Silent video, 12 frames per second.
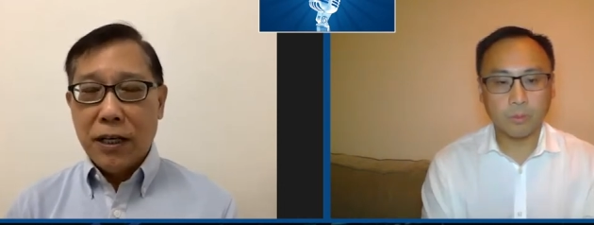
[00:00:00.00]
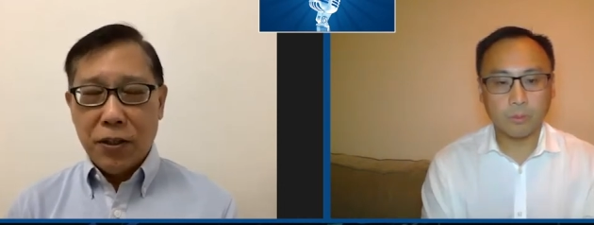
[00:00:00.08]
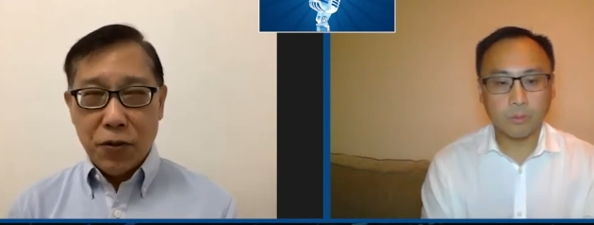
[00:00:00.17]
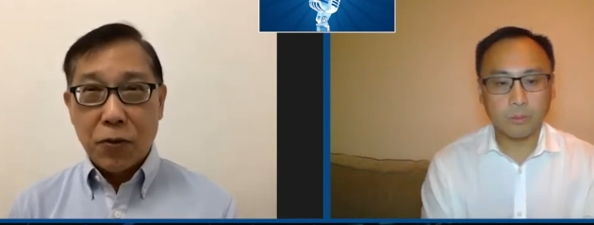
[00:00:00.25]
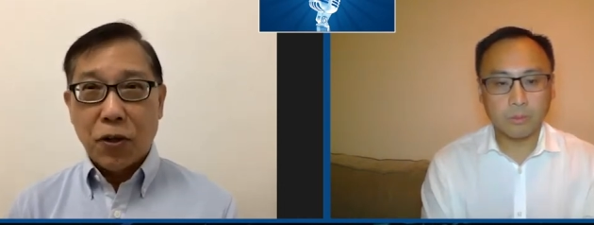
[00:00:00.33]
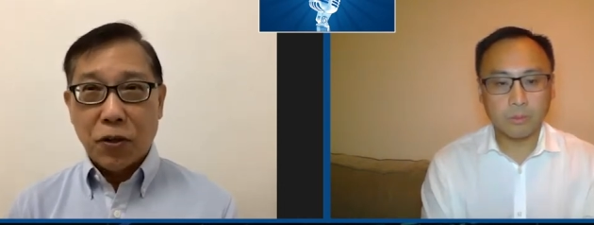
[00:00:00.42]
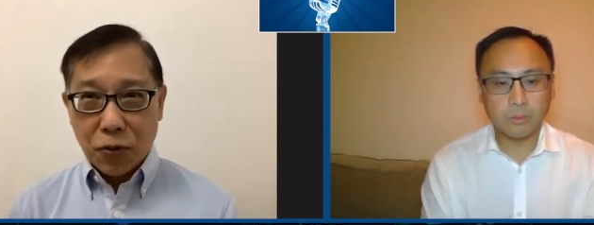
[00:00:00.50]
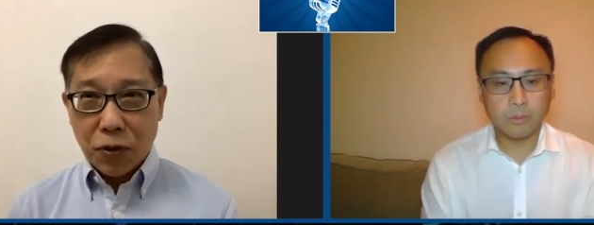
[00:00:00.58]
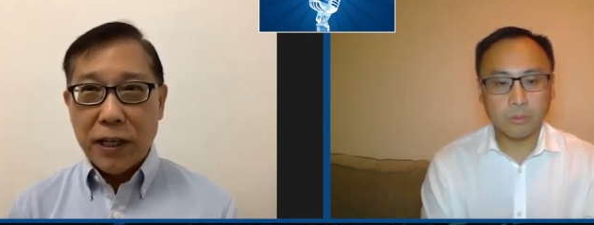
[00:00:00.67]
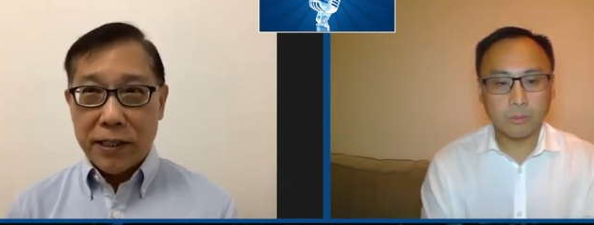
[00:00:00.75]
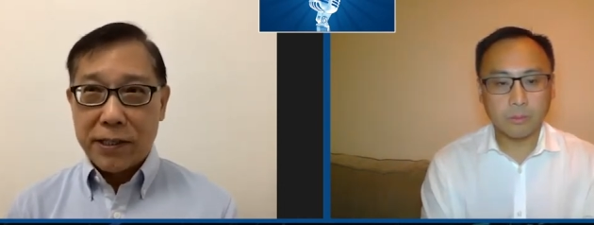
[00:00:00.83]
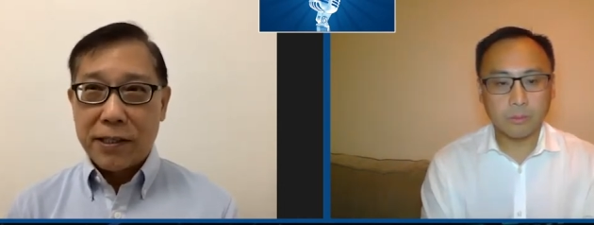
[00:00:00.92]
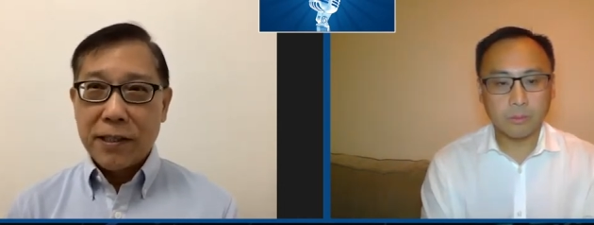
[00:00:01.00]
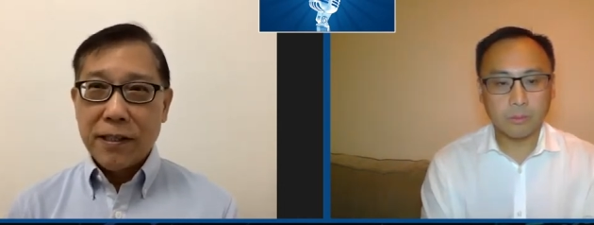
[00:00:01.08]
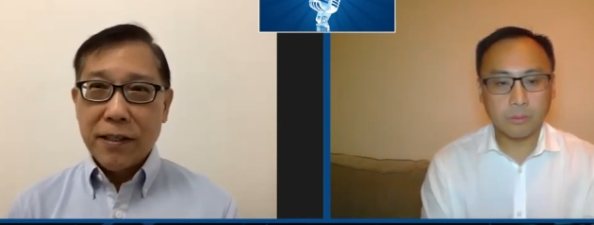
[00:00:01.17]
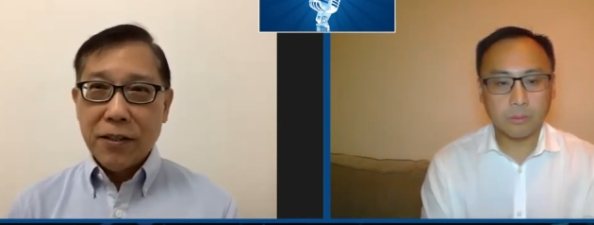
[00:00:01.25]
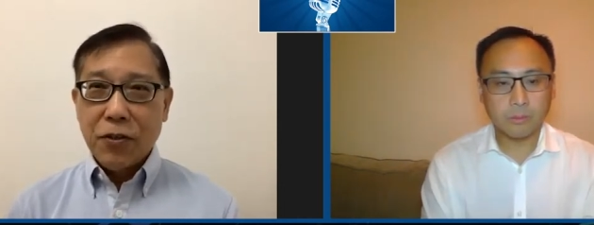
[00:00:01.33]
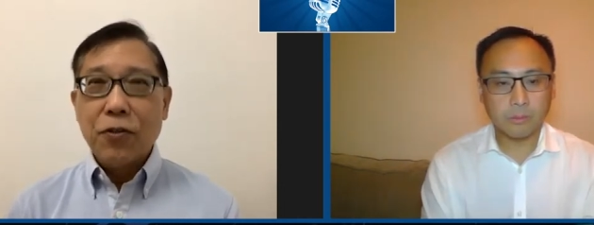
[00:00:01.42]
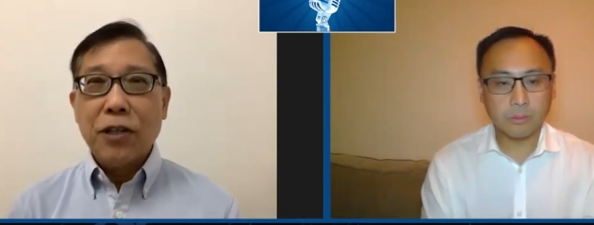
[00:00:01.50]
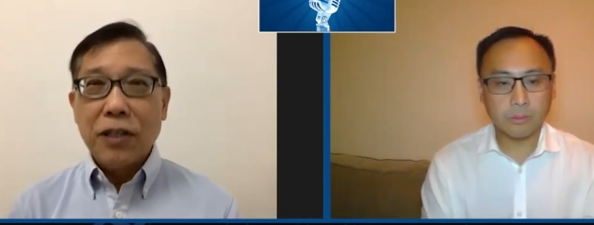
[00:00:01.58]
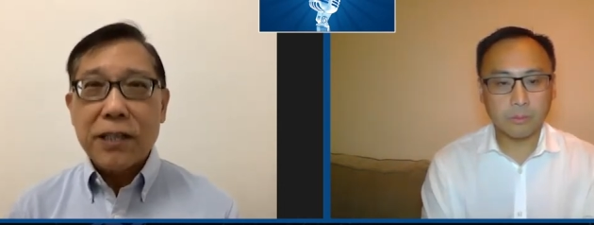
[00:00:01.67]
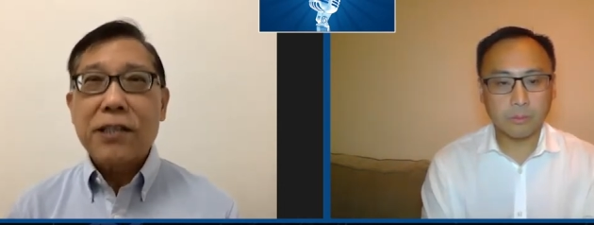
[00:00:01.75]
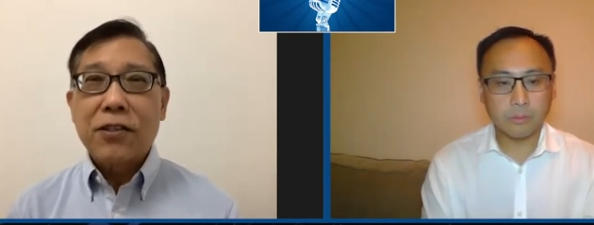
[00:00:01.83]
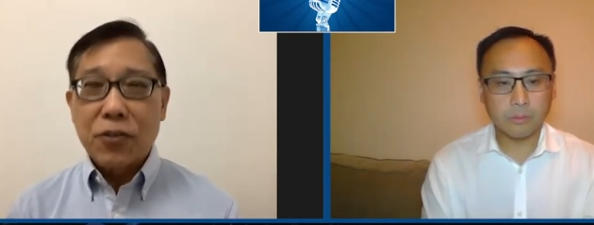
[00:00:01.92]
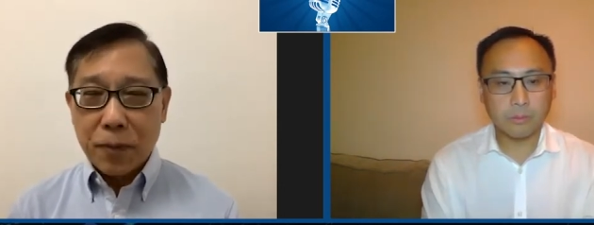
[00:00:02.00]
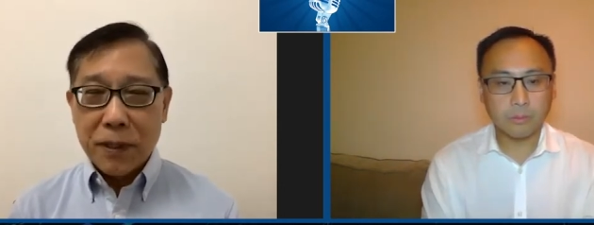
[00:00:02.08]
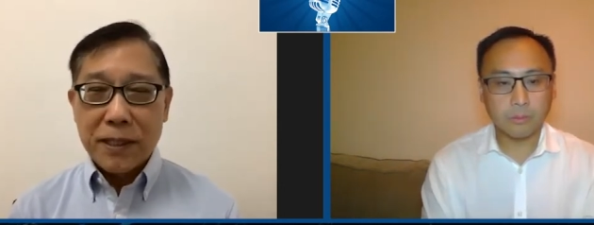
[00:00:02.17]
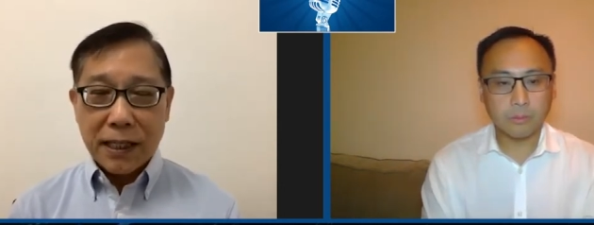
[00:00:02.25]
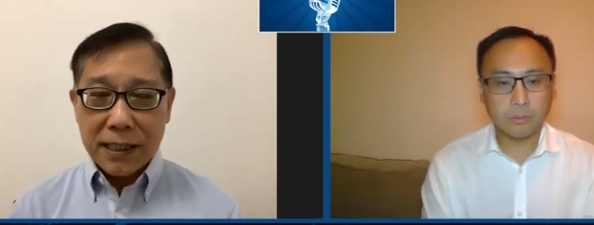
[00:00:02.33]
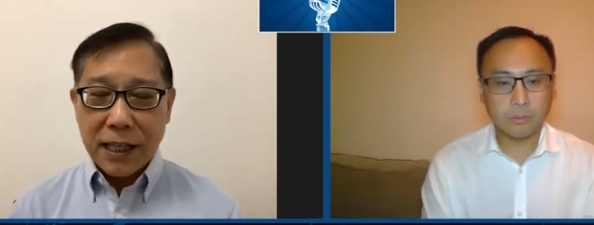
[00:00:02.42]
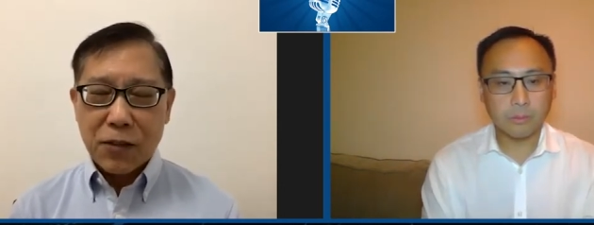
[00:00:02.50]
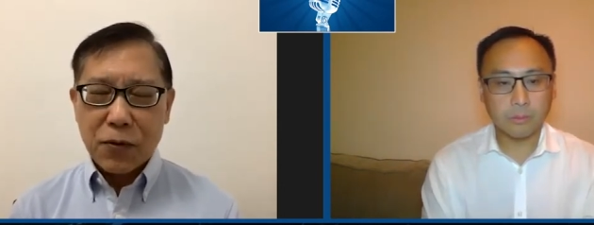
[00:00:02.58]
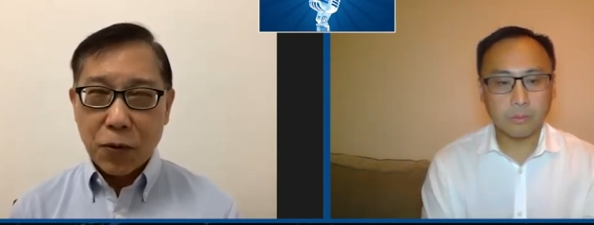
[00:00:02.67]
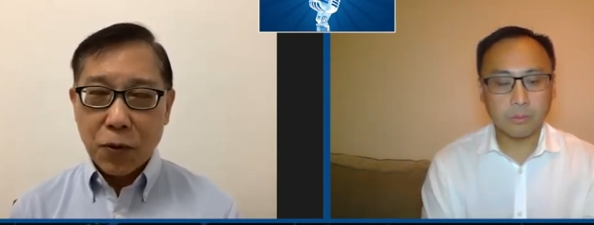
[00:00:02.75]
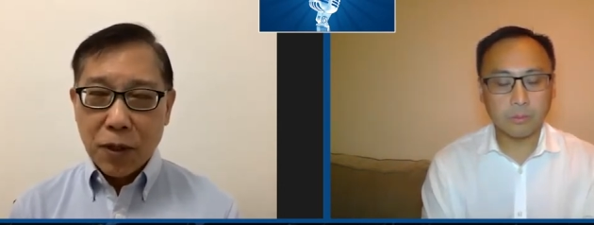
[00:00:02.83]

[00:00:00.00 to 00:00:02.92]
Speaker 1: you've got to list. You list to be successful.